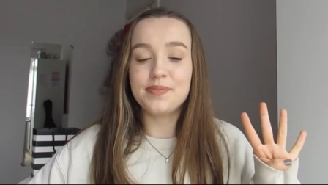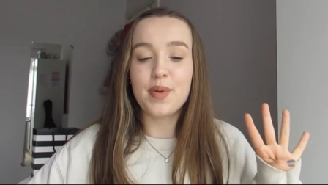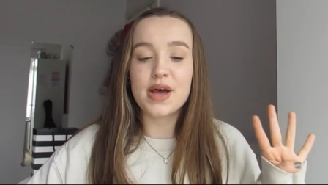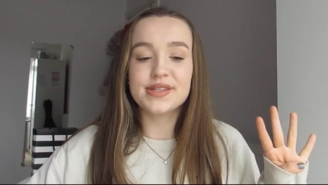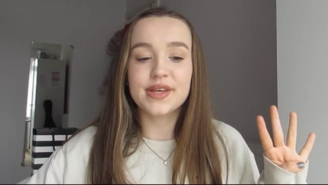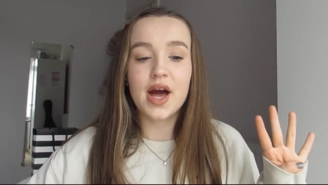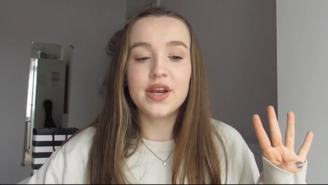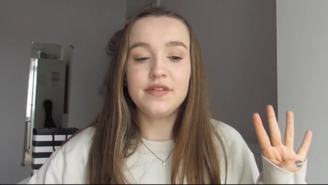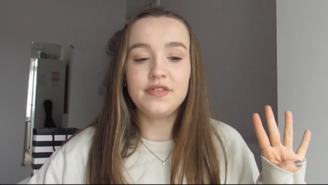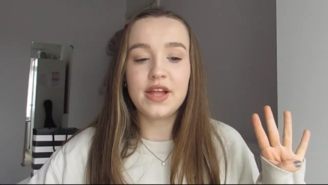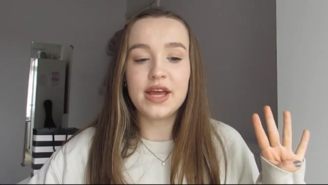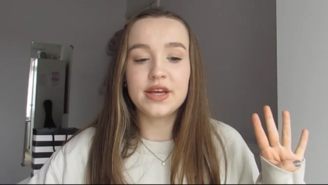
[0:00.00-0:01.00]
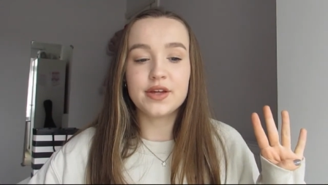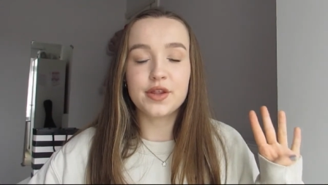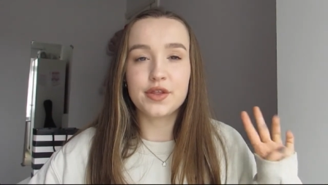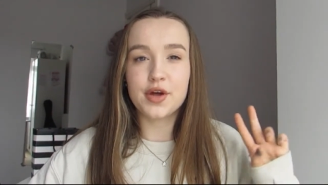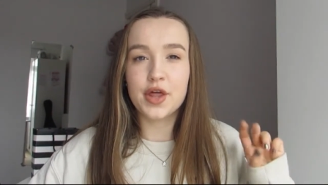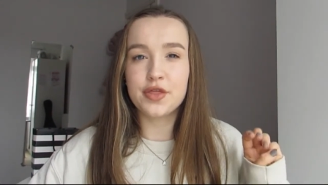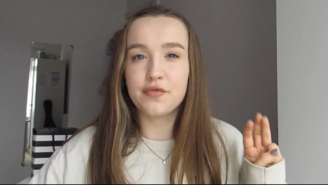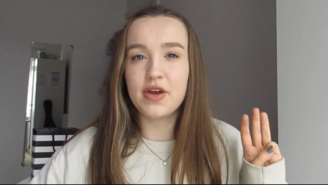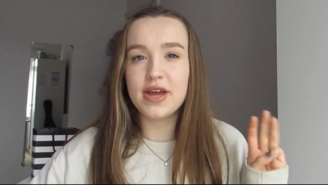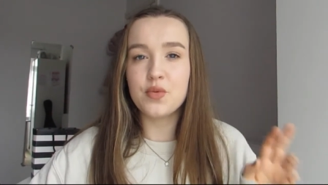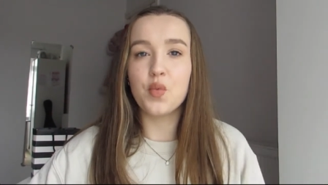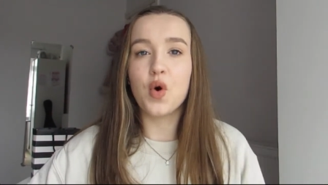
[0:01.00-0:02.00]
but it's kind of like a
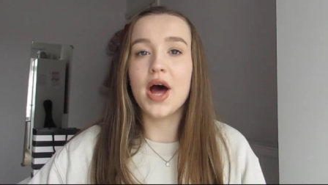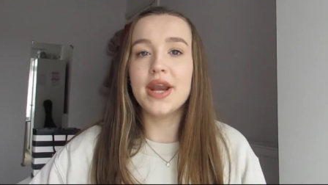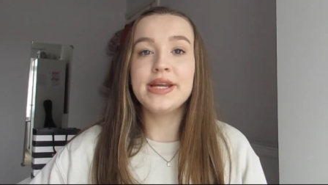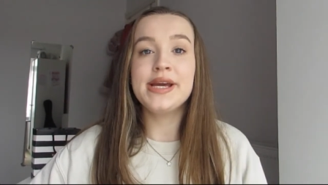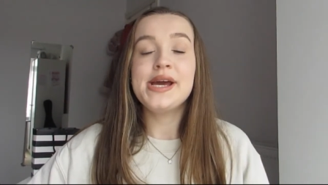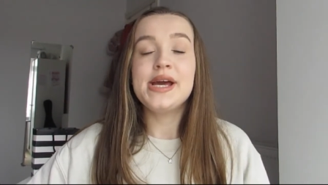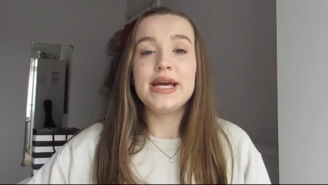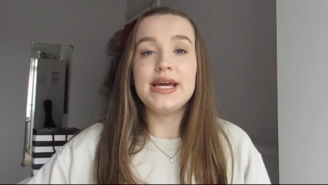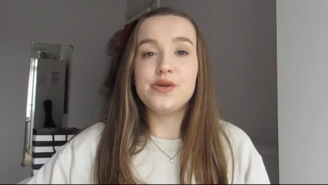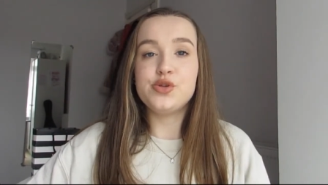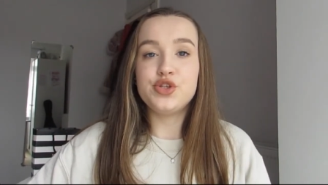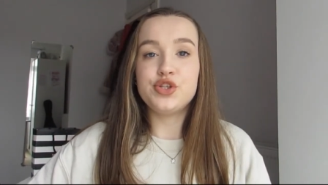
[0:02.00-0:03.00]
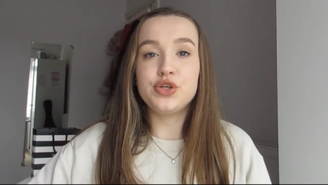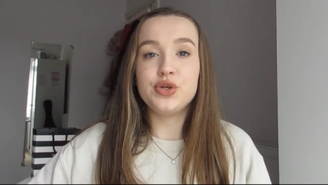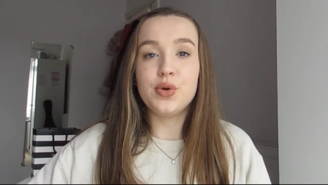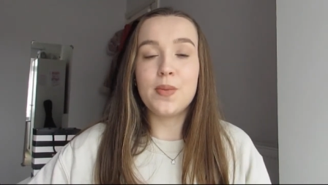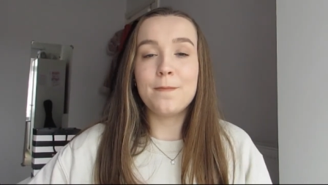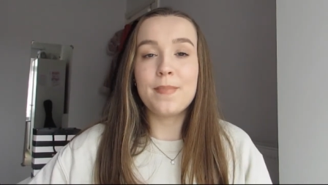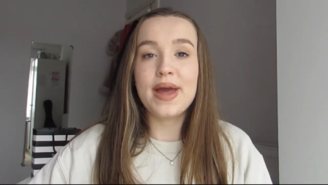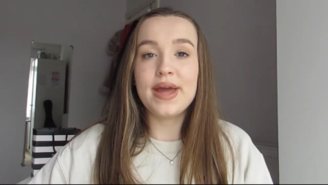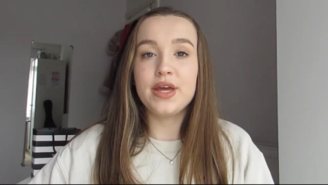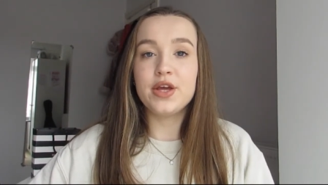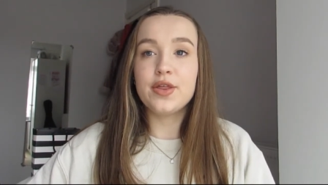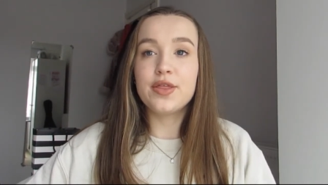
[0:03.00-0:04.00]
3-in-1, is to
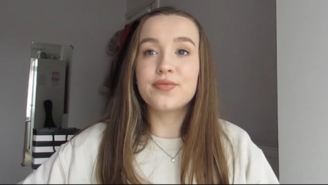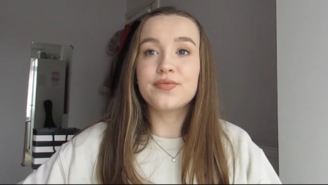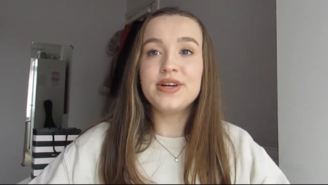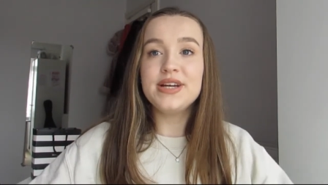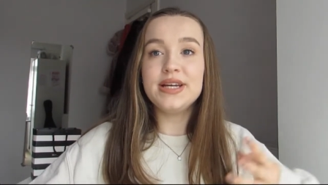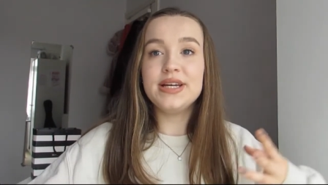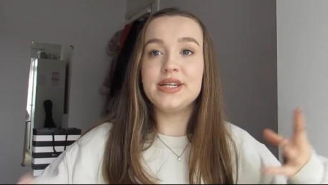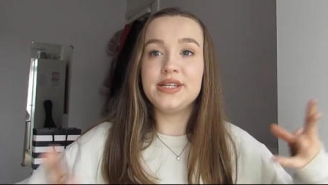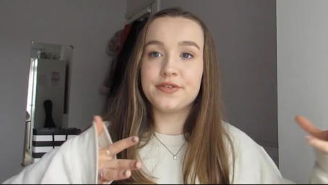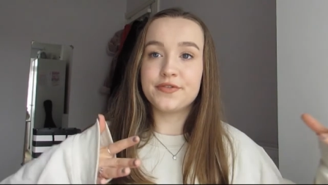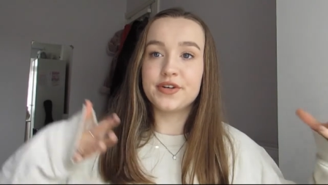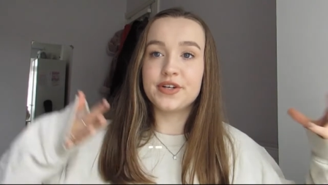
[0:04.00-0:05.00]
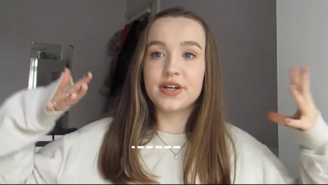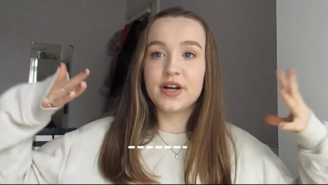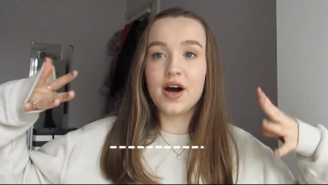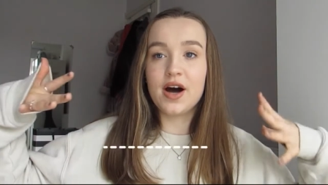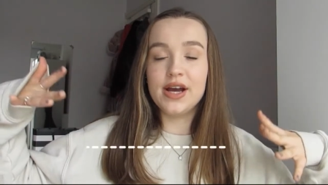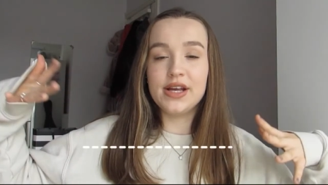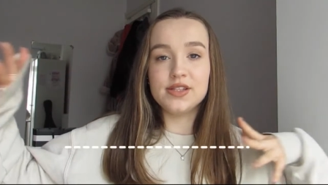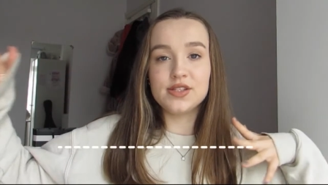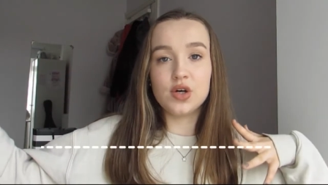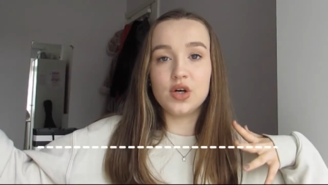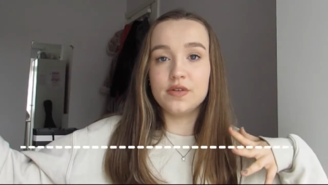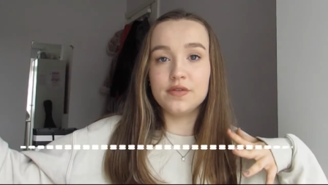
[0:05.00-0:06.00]
make 3 different kinds
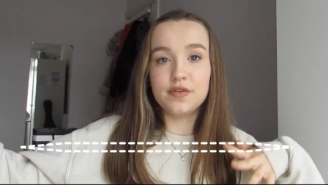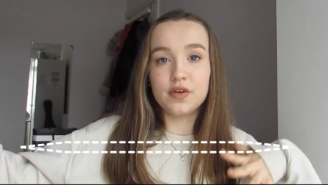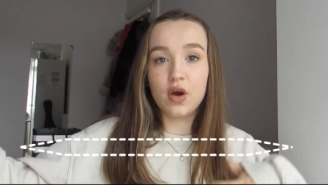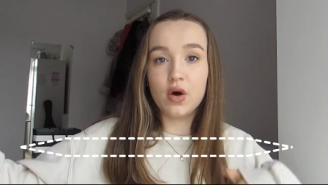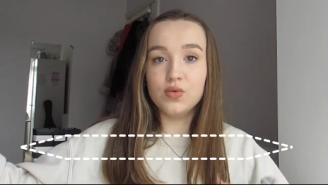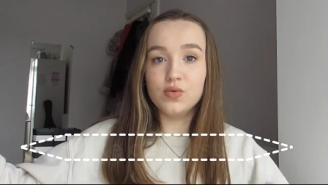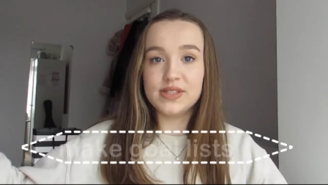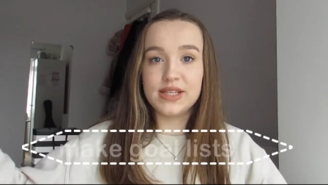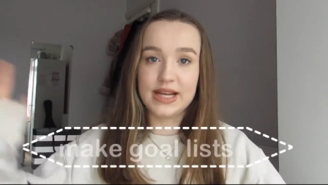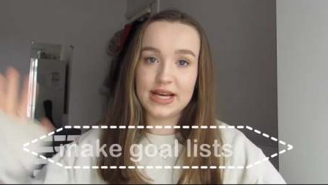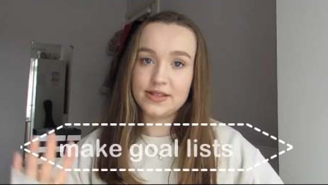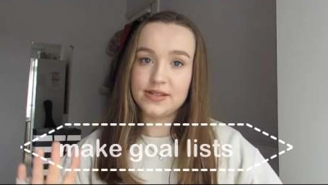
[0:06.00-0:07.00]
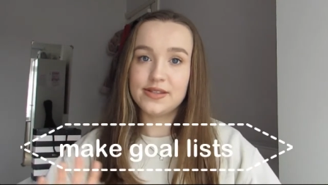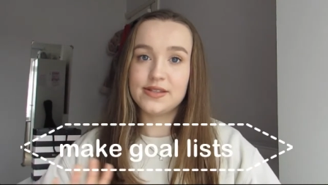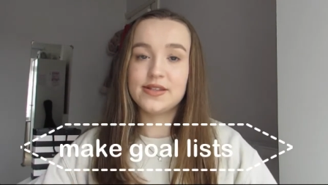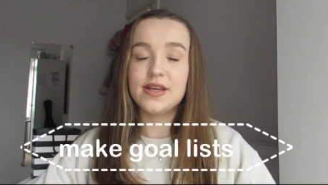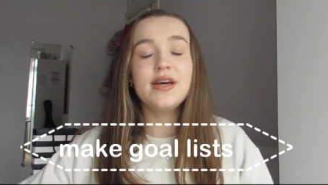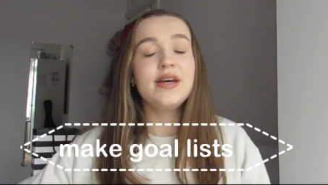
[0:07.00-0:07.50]
of goals lists.